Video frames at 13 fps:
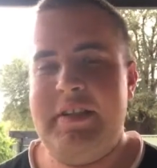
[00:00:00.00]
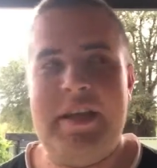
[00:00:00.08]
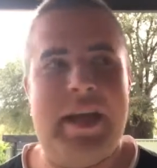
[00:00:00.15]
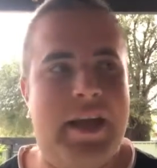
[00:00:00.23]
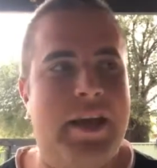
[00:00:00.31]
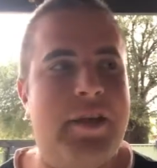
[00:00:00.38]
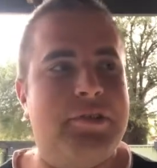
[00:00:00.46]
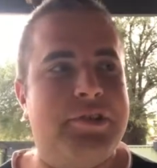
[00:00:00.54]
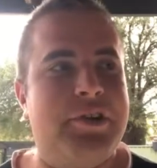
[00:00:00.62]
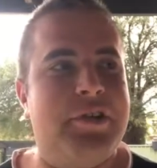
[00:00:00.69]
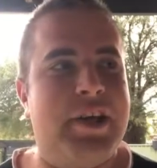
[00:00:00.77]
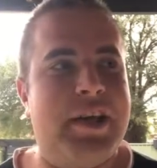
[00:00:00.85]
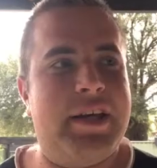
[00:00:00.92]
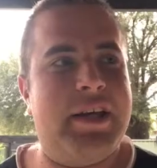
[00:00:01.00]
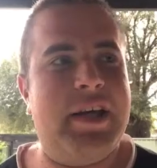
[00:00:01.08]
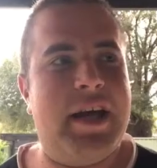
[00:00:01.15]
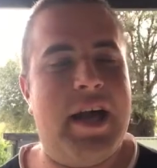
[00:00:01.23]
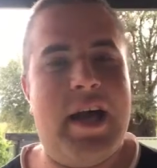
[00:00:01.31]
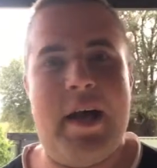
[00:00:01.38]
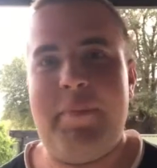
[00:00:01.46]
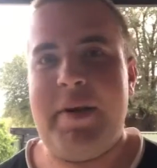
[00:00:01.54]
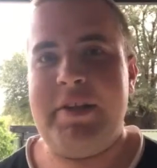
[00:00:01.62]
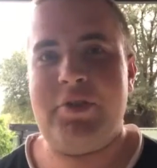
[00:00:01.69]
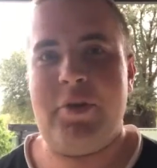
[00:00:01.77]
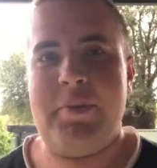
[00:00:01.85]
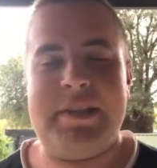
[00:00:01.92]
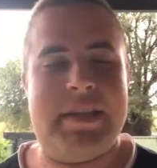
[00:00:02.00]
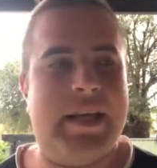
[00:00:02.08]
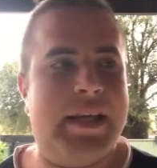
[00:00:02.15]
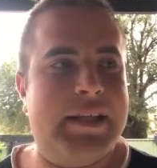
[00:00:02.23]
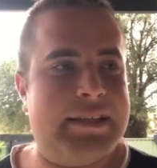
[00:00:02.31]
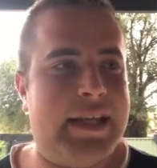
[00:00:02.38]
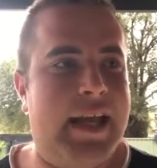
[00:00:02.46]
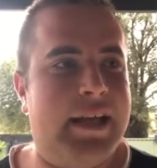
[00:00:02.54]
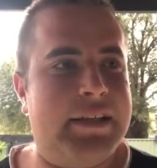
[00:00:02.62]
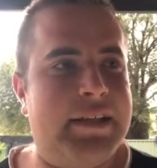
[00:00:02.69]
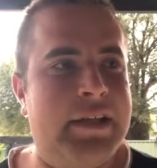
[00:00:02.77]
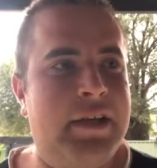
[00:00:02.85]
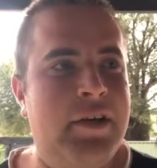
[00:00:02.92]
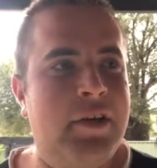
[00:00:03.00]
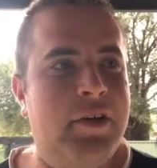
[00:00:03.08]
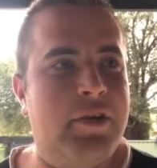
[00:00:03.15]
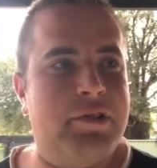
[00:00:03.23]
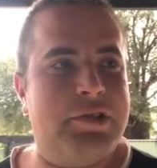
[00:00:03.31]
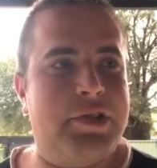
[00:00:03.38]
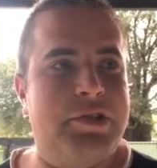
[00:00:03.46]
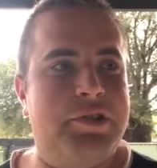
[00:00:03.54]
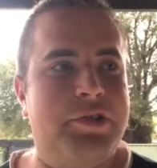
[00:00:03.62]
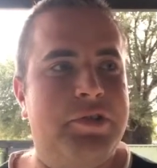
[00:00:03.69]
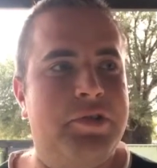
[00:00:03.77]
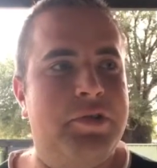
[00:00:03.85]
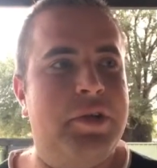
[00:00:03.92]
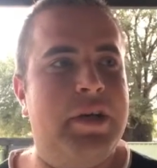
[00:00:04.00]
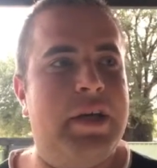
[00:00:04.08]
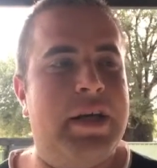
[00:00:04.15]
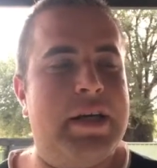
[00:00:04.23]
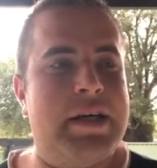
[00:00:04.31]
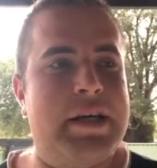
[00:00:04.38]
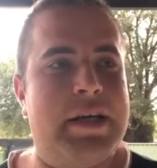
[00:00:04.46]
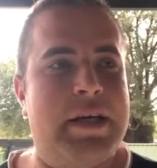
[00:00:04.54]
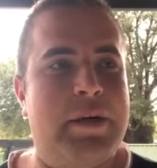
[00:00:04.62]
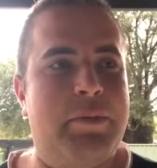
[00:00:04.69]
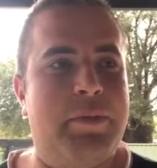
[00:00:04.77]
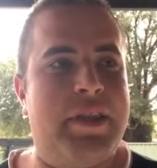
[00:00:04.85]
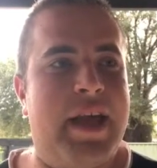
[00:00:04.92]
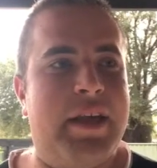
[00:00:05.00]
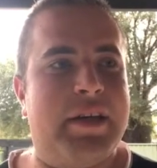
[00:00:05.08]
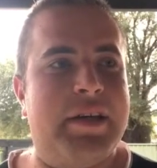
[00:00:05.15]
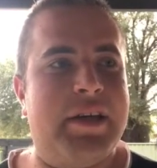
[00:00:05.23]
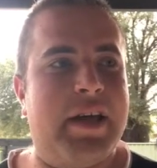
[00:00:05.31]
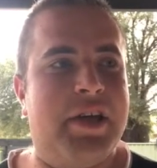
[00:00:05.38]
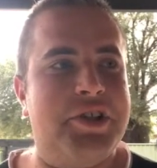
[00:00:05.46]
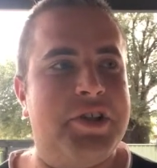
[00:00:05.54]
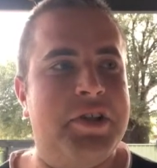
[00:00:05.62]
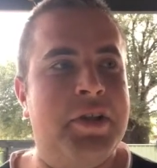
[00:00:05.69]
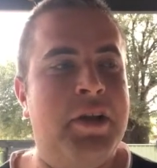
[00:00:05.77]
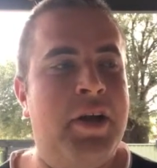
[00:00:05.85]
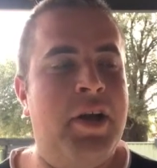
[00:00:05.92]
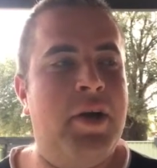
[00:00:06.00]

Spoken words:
And also like Ben Thomas, he is out also too, with that concussion